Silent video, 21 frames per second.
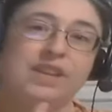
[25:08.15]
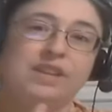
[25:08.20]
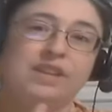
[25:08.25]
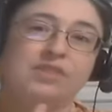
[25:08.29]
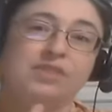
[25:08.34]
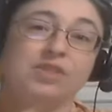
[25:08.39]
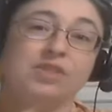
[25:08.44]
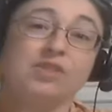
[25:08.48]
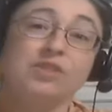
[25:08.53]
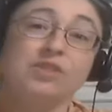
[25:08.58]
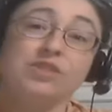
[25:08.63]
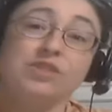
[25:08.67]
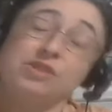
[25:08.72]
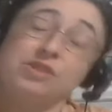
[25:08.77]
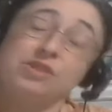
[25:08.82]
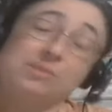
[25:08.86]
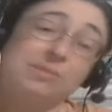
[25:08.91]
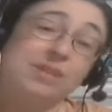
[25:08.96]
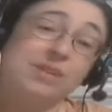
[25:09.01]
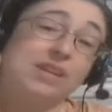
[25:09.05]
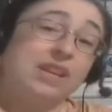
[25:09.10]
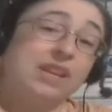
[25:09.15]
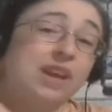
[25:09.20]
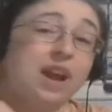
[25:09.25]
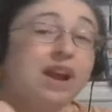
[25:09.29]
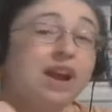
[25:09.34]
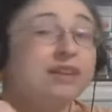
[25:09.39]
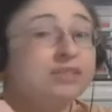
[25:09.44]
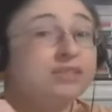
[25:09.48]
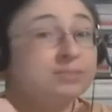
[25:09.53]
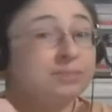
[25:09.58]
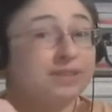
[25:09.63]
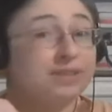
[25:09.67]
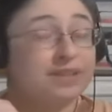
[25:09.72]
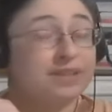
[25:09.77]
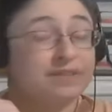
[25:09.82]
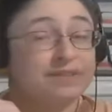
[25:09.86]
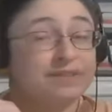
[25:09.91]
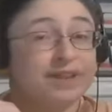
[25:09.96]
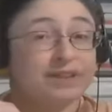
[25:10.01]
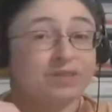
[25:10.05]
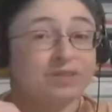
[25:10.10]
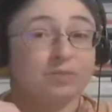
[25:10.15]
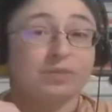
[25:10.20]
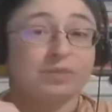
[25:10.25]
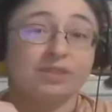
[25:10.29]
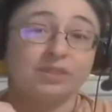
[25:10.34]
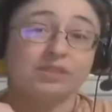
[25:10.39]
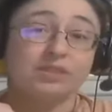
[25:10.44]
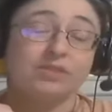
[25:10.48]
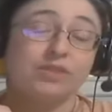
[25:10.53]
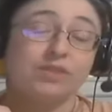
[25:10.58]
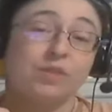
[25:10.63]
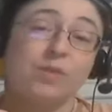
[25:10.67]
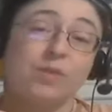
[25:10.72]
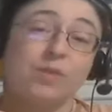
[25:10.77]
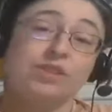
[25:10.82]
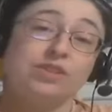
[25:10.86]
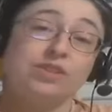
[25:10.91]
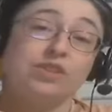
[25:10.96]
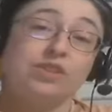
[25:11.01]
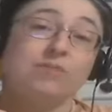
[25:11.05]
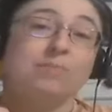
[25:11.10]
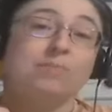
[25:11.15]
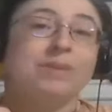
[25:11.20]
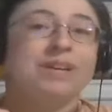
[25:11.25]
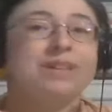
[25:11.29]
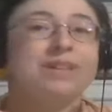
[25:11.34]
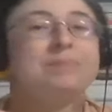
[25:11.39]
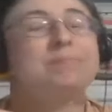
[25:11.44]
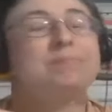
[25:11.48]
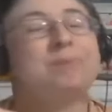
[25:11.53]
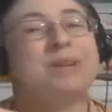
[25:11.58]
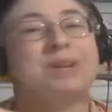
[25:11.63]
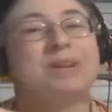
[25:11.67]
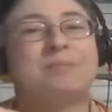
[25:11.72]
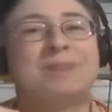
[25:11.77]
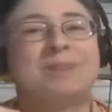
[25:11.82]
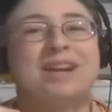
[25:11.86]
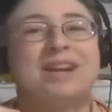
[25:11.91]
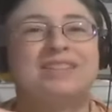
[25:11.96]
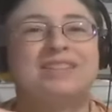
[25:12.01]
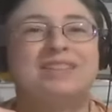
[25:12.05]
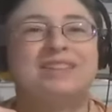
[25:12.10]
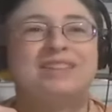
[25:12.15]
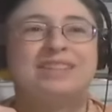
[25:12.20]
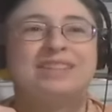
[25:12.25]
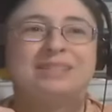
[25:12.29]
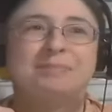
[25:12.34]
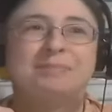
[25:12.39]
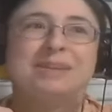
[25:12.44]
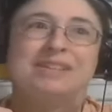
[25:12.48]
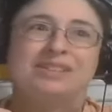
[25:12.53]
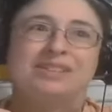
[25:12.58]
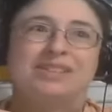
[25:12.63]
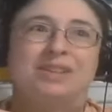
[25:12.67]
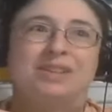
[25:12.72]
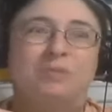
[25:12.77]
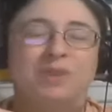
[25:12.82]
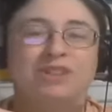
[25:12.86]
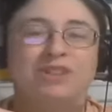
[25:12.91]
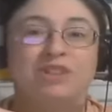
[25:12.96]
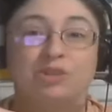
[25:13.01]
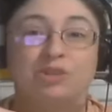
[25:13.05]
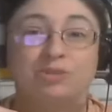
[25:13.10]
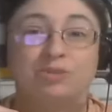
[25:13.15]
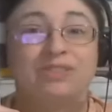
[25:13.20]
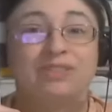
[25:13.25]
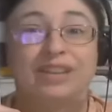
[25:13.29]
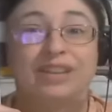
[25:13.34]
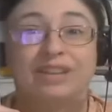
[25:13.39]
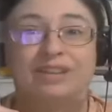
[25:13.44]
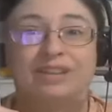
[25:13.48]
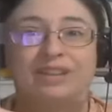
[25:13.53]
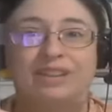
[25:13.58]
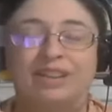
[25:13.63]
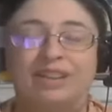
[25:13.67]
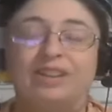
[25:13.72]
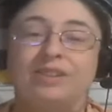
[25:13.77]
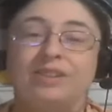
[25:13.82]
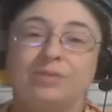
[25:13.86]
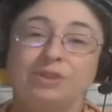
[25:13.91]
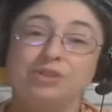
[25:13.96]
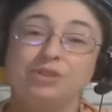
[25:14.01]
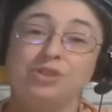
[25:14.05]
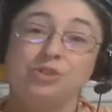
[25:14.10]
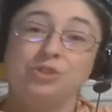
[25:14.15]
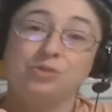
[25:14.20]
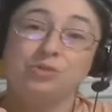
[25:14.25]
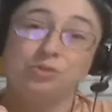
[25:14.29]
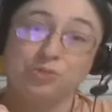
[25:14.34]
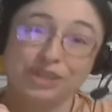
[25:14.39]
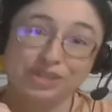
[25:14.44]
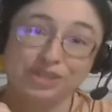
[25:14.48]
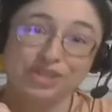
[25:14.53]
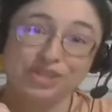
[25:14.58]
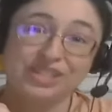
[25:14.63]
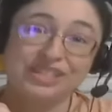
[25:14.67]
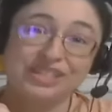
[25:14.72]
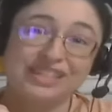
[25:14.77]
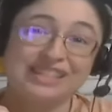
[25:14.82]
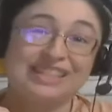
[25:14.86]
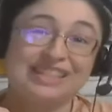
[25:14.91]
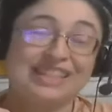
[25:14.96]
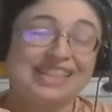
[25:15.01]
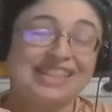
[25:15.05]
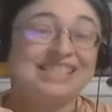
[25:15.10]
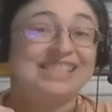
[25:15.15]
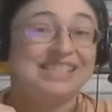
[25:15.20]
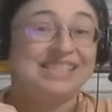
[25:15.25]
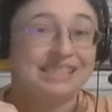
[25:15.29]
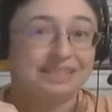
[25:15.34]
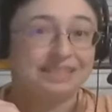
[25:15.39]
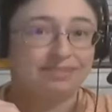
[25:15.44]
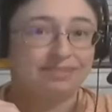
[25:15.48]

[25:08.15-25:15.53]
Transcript: So you can do some pretty neat cosplay effects with this if you wanted to, but bear in mind that it's basically a one-use thing. Once you crush it, that's it.